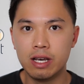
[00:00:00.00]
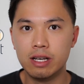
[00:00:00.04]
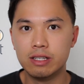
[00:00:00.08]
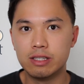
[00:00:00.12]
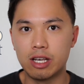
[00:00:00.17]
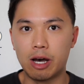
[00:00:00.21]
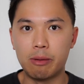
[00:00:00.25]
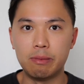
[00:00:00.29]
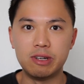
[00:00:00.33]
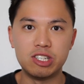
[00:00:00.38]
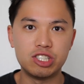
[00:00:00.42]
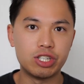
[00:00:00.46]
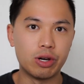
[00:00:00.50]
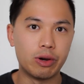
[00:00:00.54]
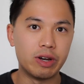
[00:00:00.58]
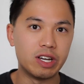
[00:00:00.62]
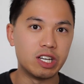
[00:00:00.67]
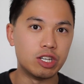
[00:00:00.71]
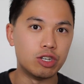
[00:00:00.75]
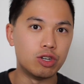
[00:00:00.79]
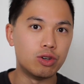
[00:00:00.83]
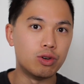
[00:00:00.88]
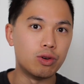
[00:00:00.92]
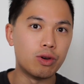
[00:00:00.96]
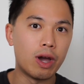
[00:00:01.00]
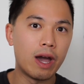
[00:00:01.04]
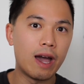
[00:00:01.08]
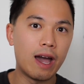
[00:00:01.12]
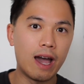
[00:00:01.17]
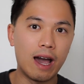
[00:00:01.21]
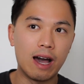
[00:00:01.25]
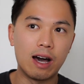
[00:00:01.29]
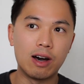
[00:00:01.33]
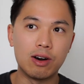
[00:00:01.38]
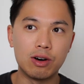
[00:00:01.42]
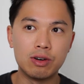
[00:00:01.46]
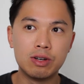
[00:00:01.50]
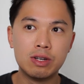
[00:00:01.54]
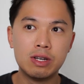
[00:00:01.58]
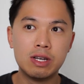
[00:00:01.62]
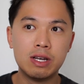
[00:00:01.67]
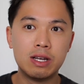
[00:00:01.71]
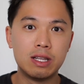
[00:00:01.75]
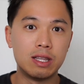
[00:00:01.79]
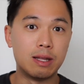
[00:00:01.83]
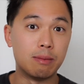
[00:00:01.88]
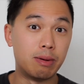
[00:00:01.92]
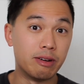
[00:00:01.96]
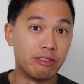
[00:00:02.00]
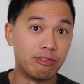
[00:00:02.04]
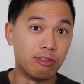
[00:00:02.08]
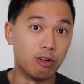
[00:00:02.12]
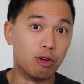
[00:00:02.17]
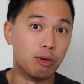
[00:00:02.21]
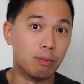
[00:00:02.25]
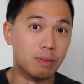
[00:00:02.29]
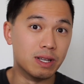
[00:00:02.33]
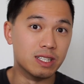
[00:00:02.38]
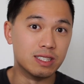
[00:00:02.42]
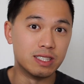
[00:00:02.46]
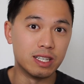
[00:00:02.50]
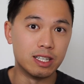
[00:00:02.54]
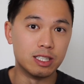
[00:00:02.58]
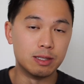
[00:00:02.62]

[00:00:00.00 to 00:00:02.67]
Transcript: So I'll be showing you how the performance